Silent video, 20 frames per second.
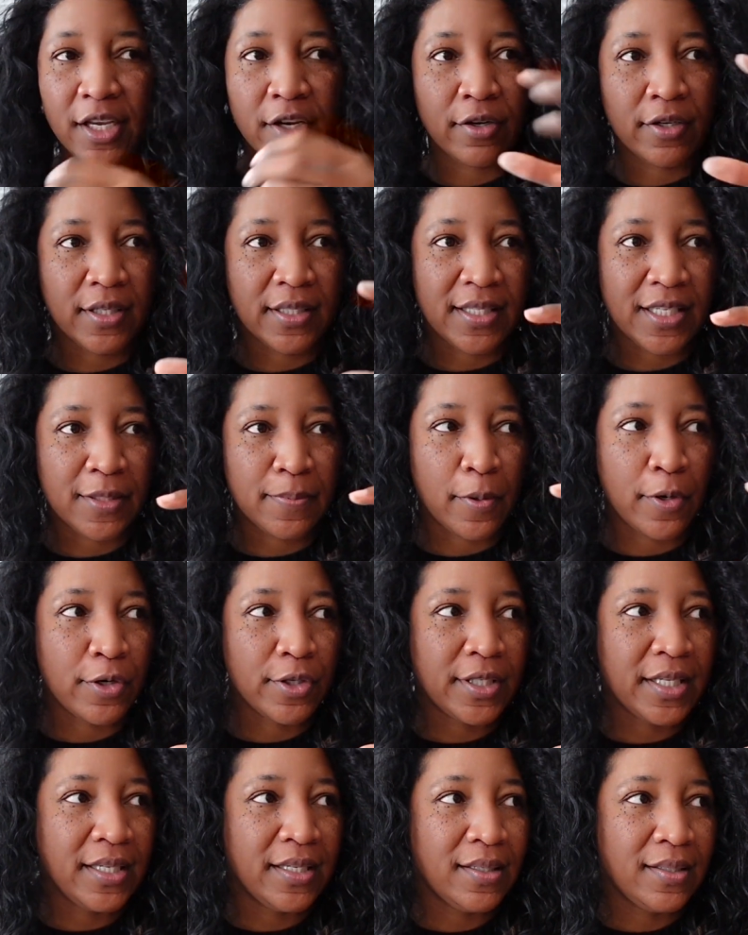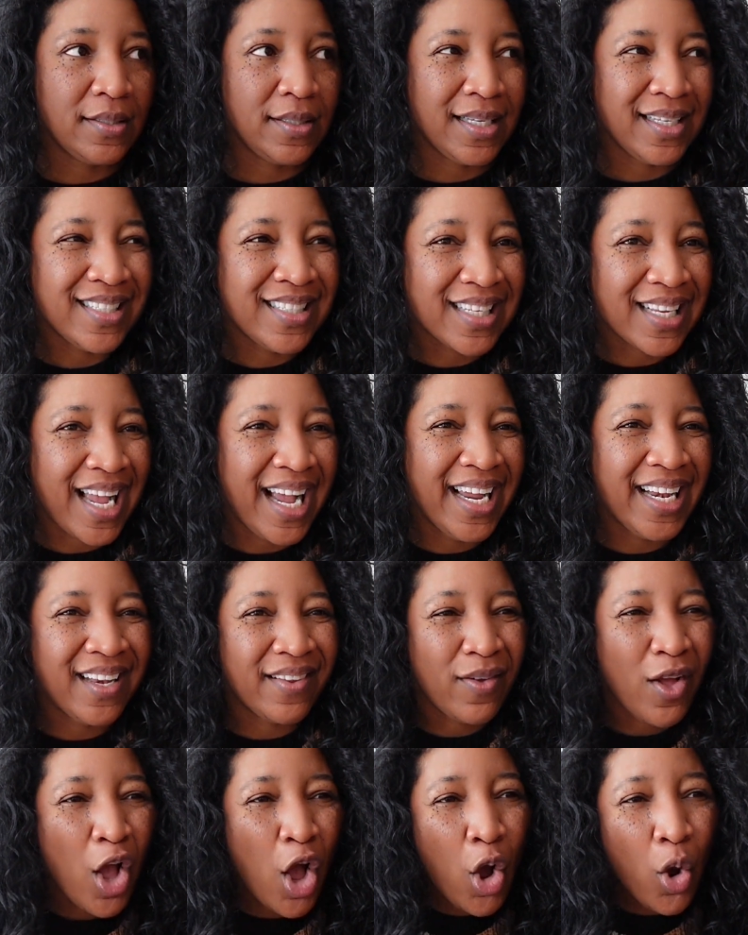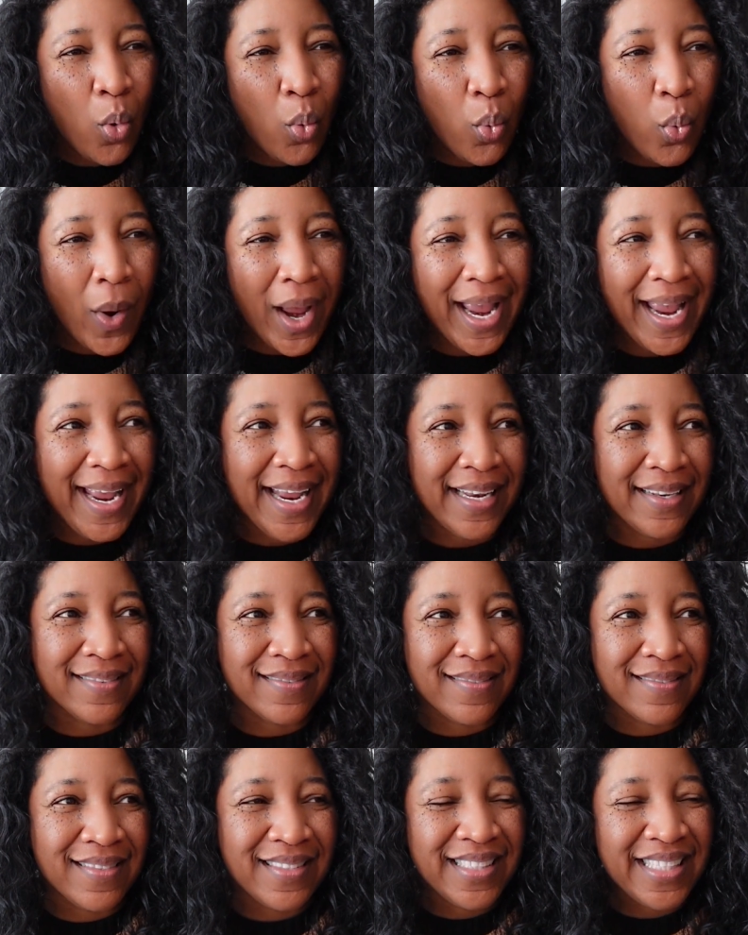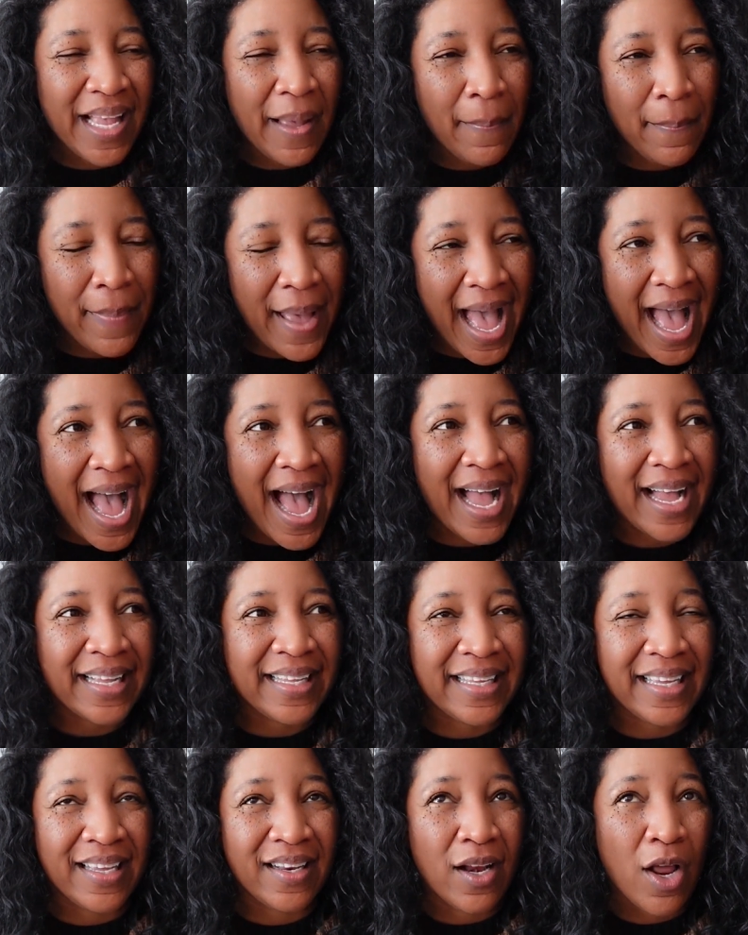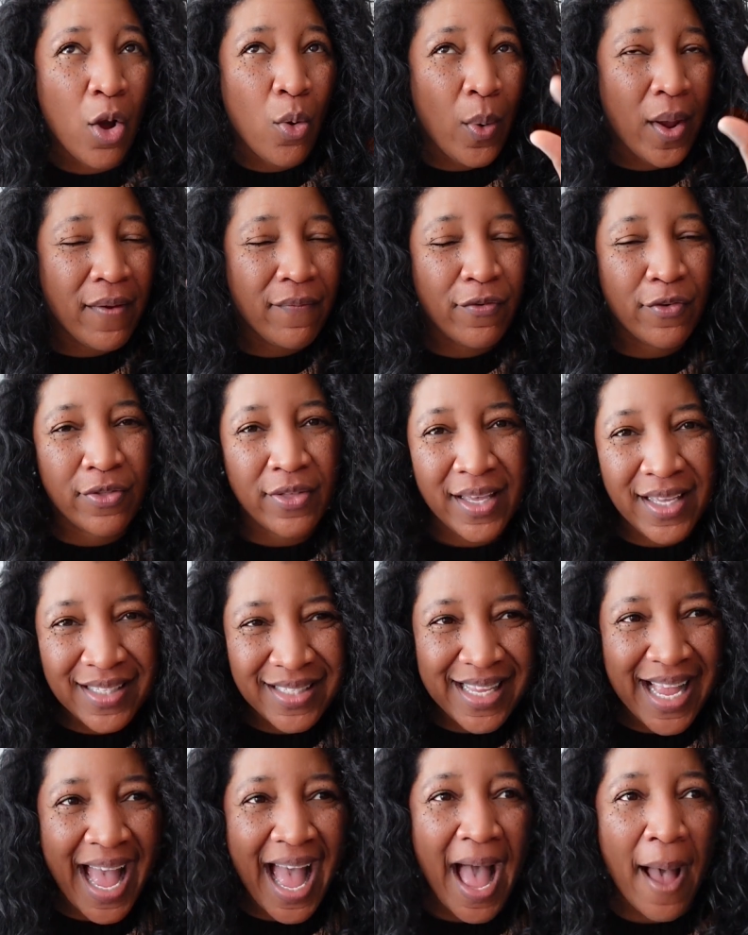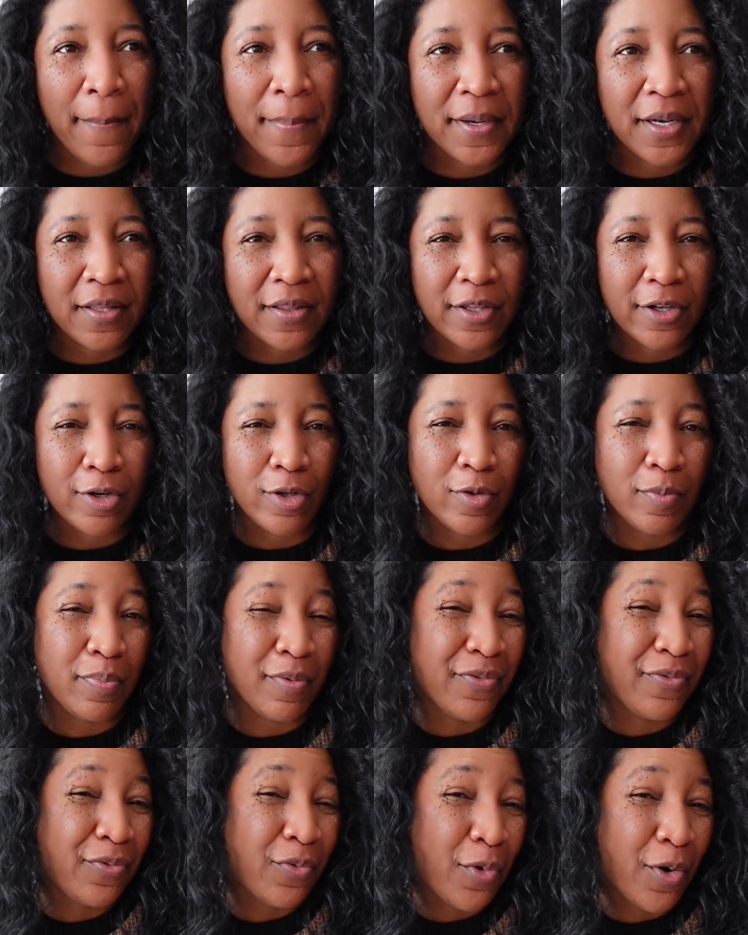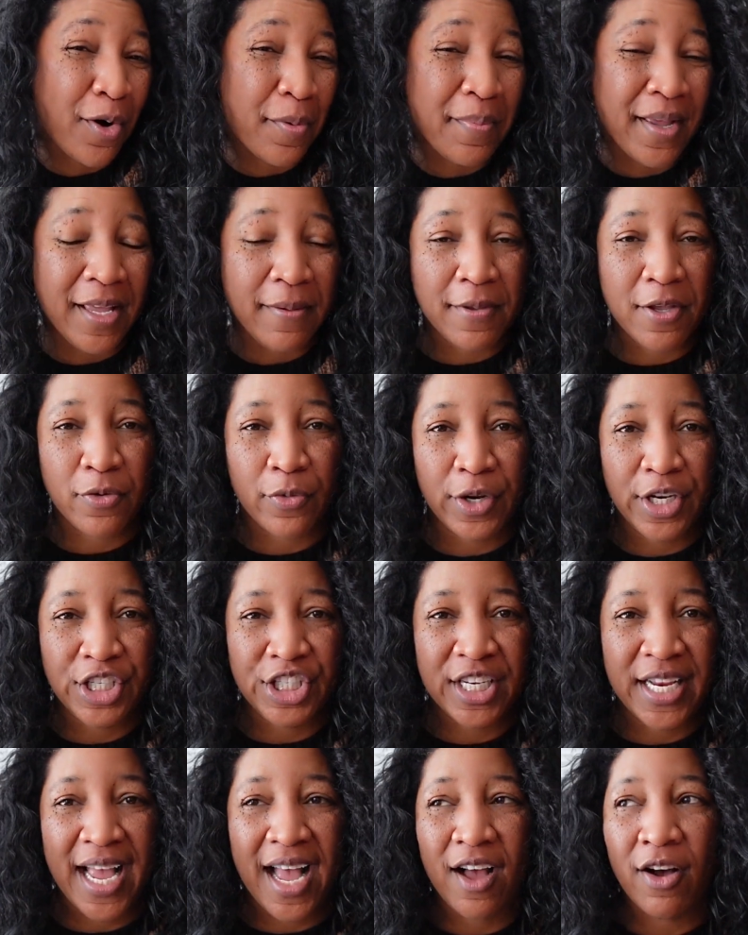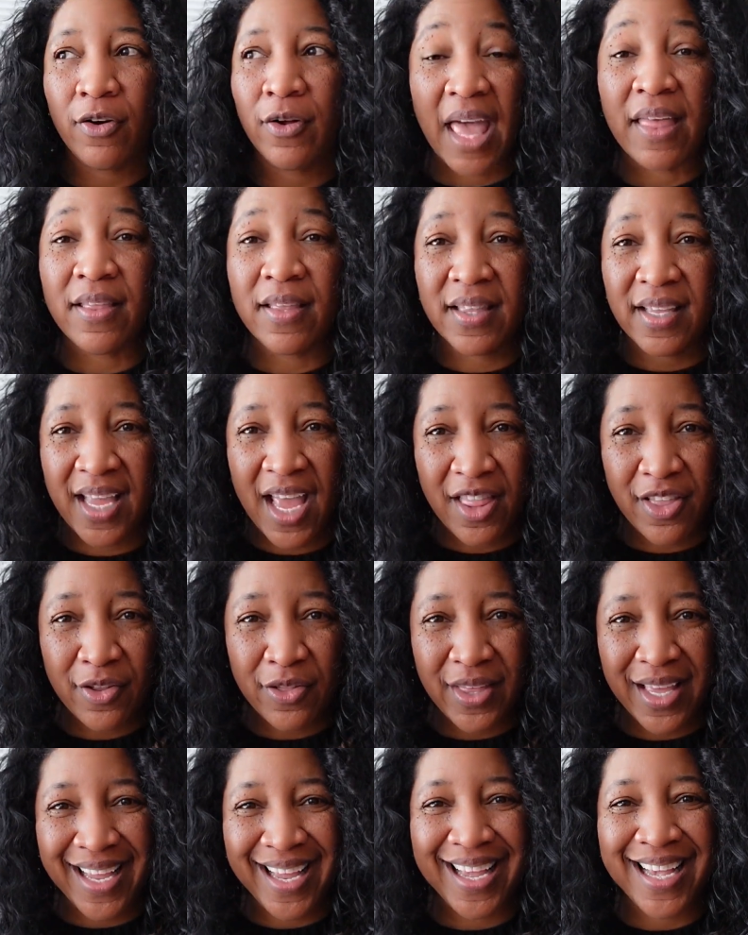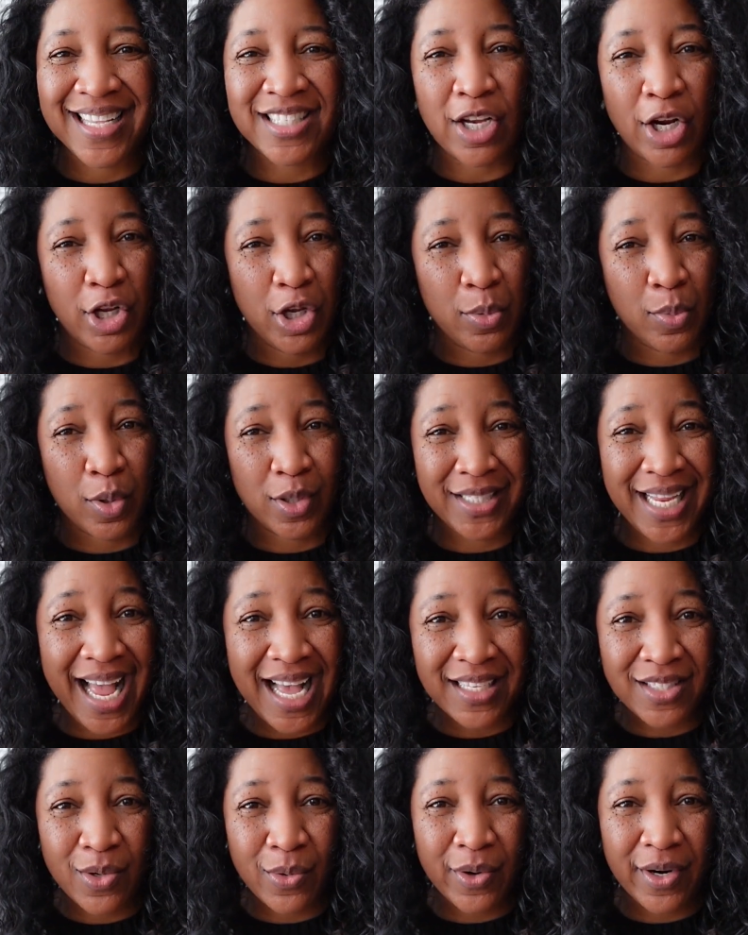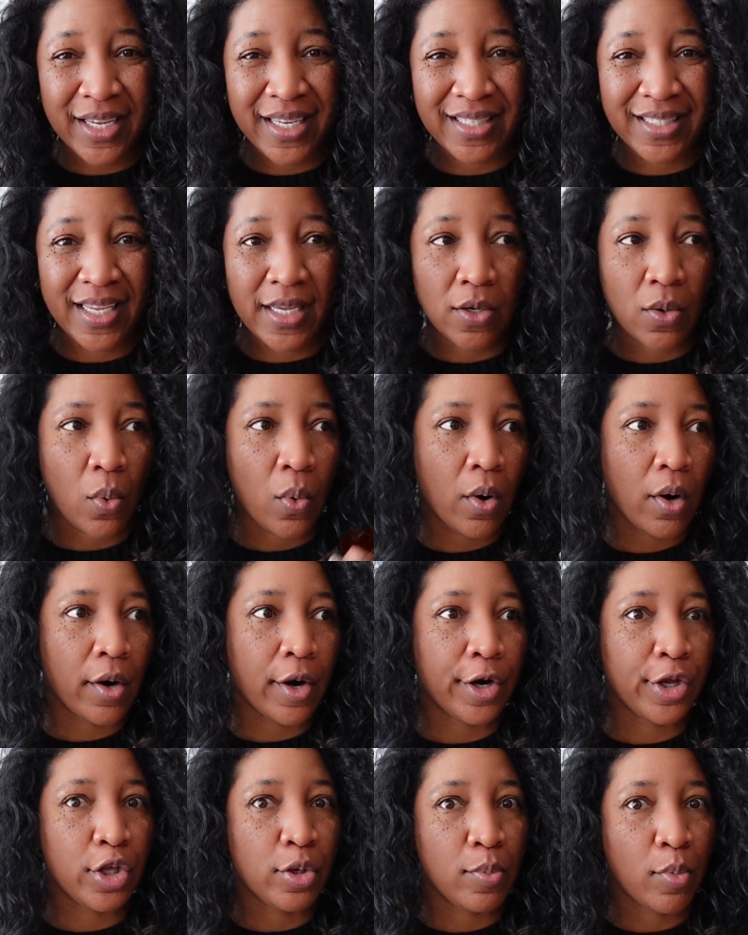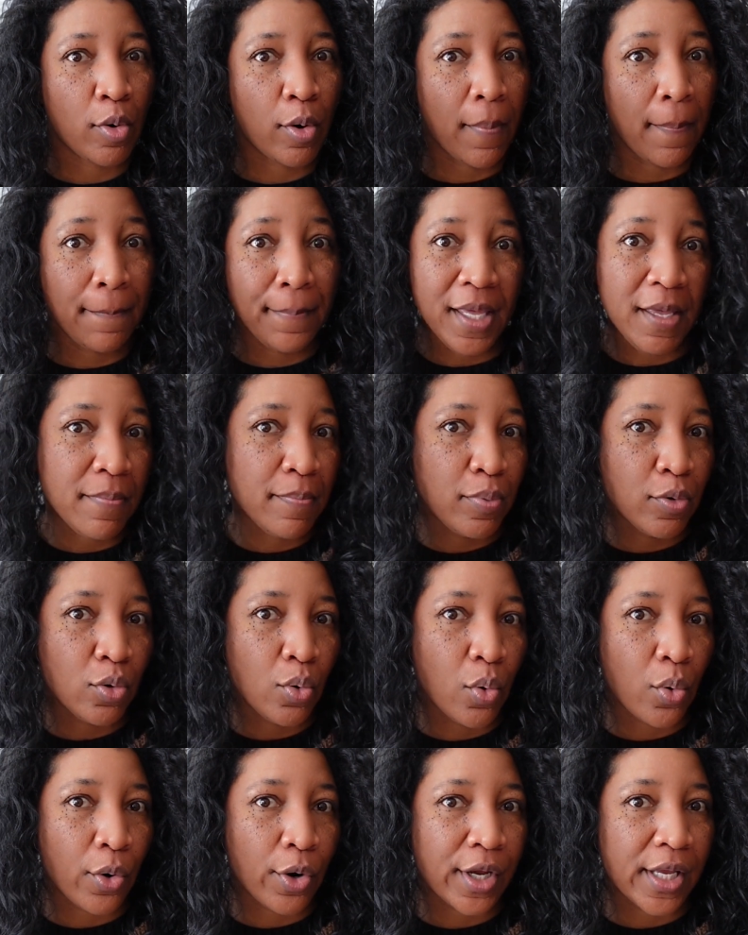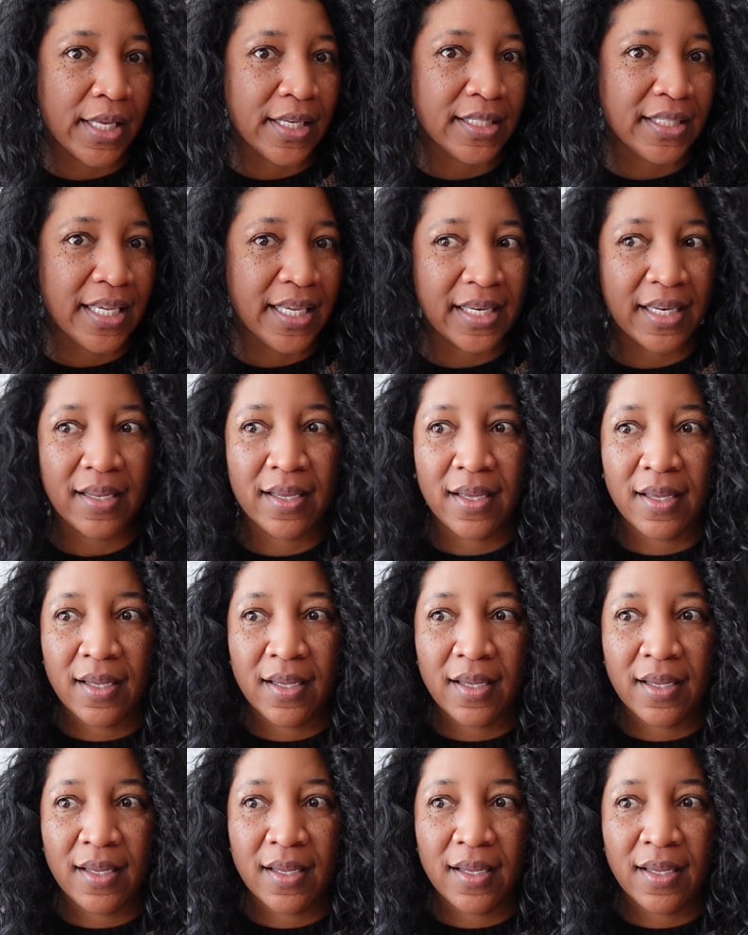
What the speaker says: Or does this person tend to kind of wait and sit back and wait for things to happen a little before maybe reaching out? And then the other thing is, are you more task-oriented or are you more people-oriented?